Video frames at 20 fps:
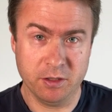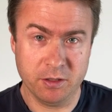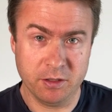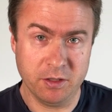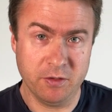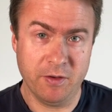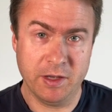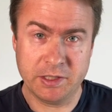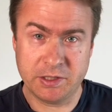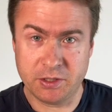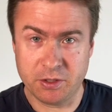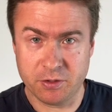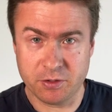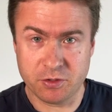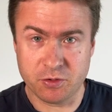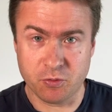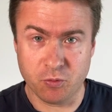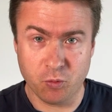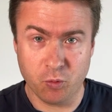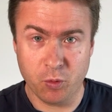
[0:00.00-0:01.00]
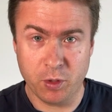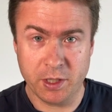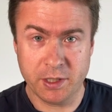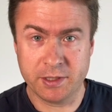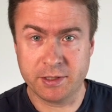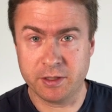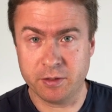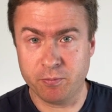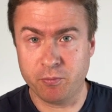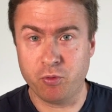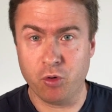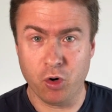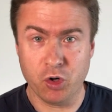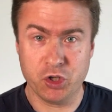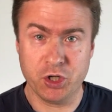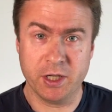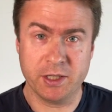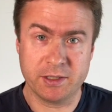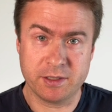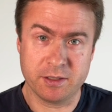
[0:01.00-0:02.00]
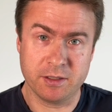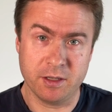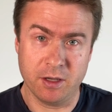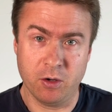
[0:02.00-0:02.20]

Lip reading: investors with projects